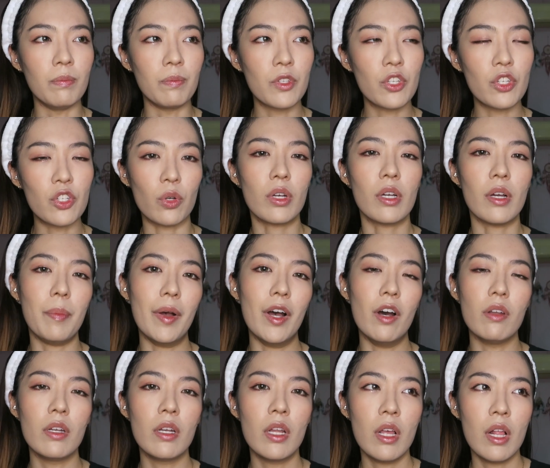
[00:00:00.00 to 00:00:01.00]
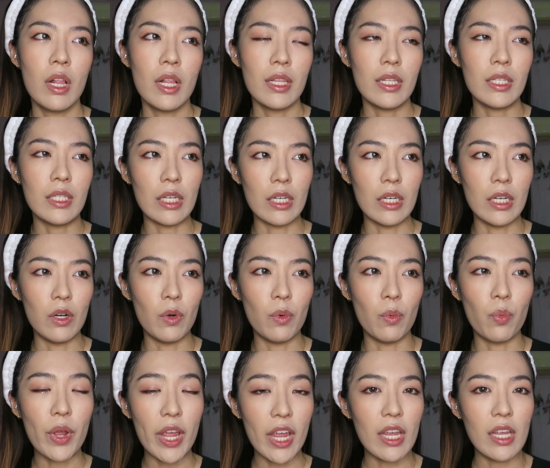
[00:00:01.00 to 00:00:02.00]
stoked about the
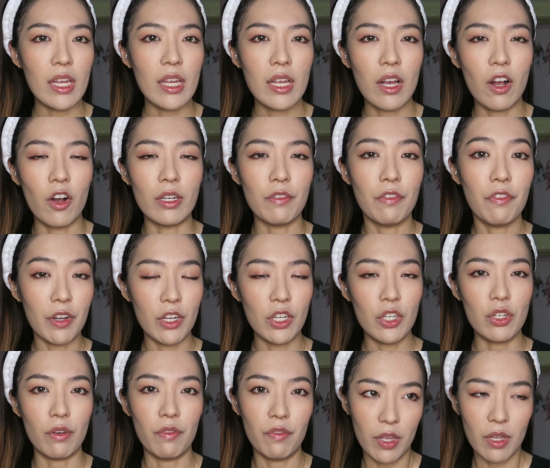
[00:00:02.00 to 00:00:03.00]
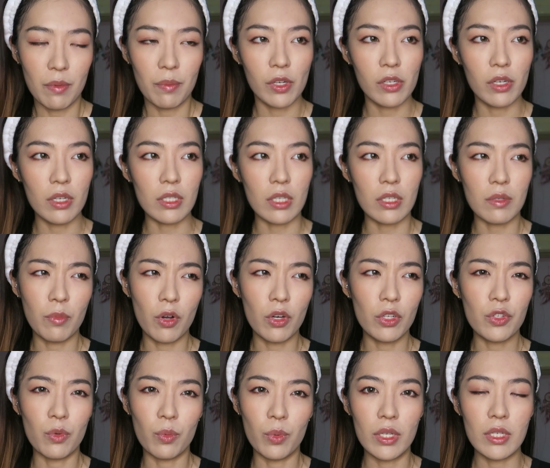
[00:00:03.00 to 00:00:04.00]
way or the finish of it because it's more
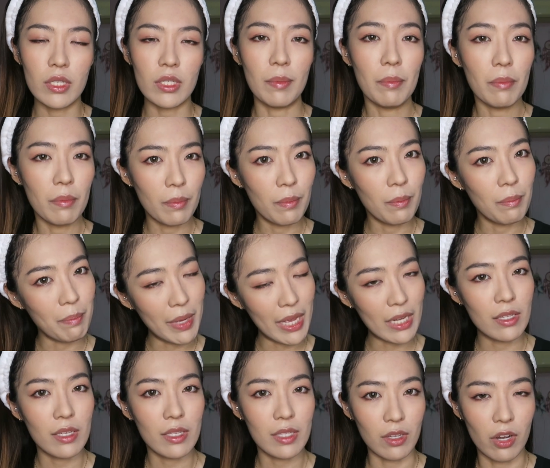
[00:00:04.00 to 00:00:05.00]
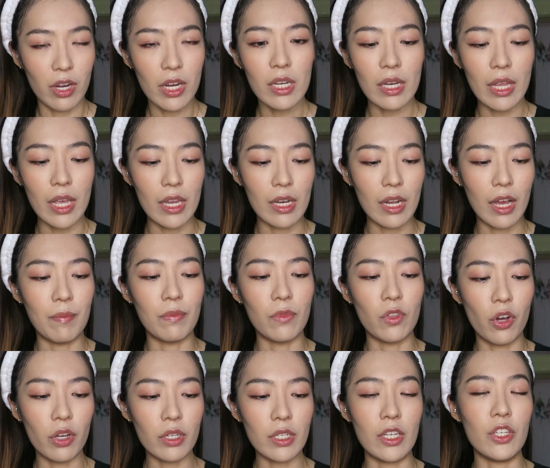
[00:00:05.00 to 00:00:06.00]
towards the matte side and I'm
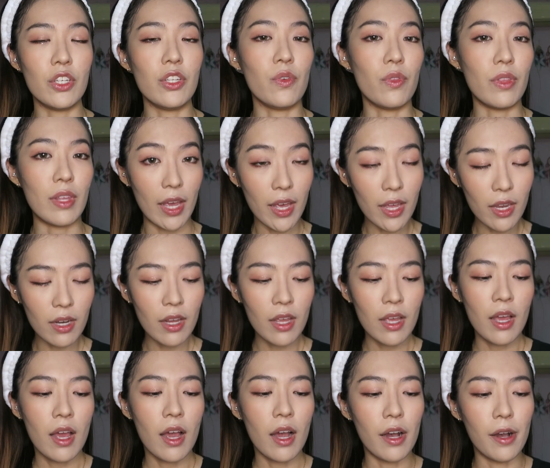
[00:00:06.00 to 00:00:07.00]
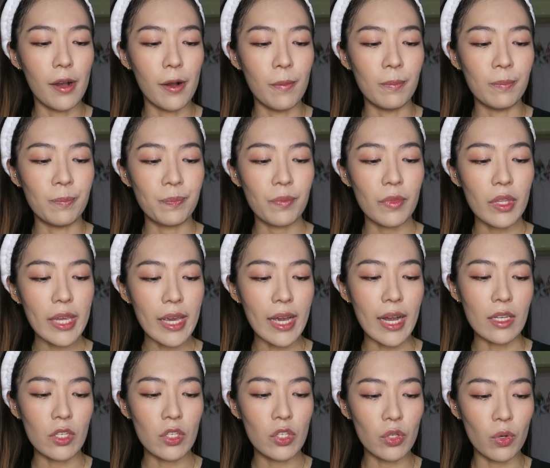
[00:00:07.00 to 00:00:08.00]
not into that.
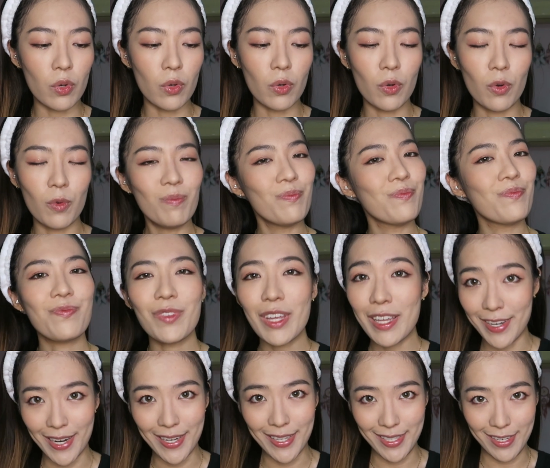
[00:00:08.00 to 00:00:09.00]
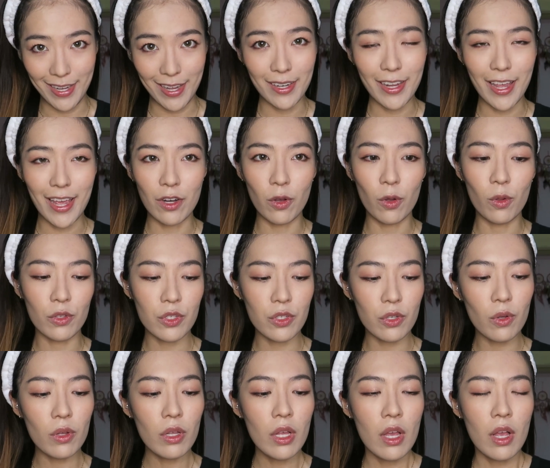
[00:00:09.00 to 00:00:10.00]
Yeah, so that is that. And
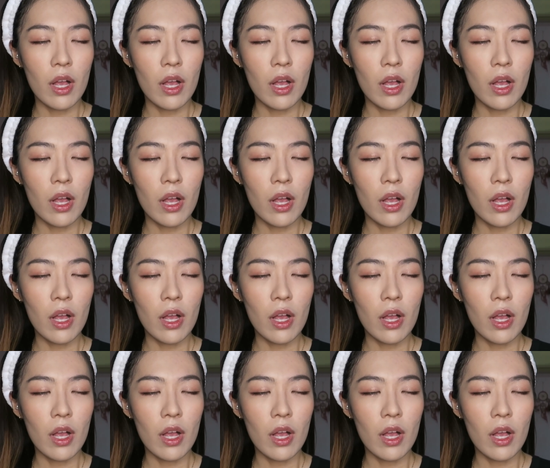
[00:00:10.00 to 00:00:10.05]
also